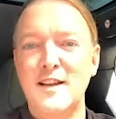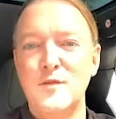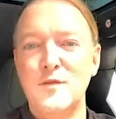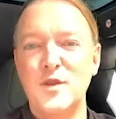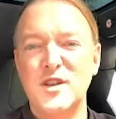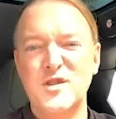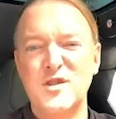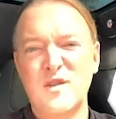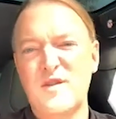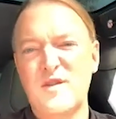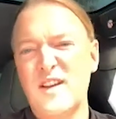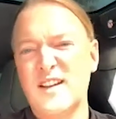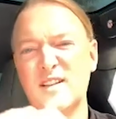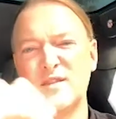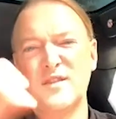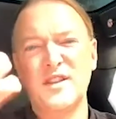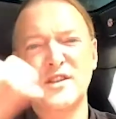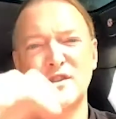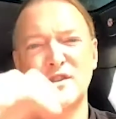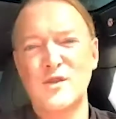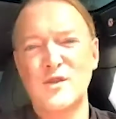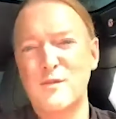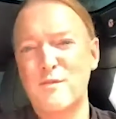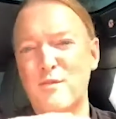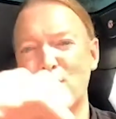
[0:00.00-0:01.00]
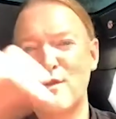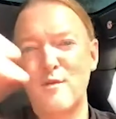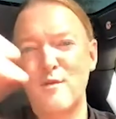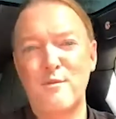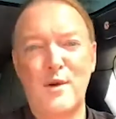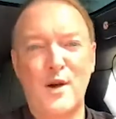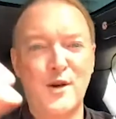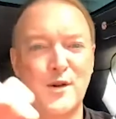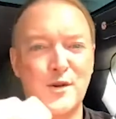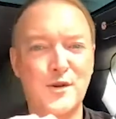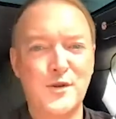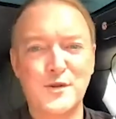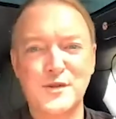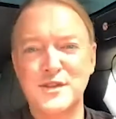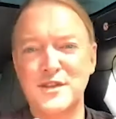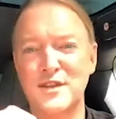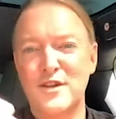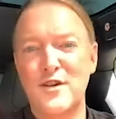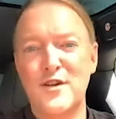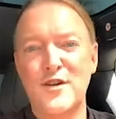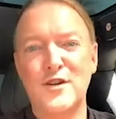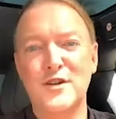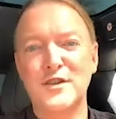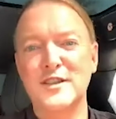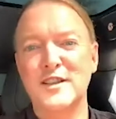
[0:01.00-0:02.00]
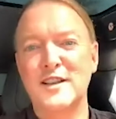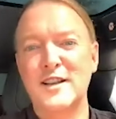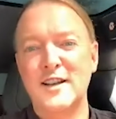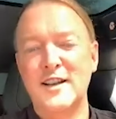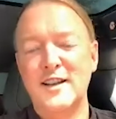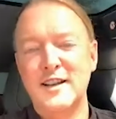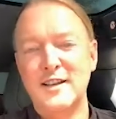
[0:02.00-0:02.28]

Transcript: which are effectively superimposed on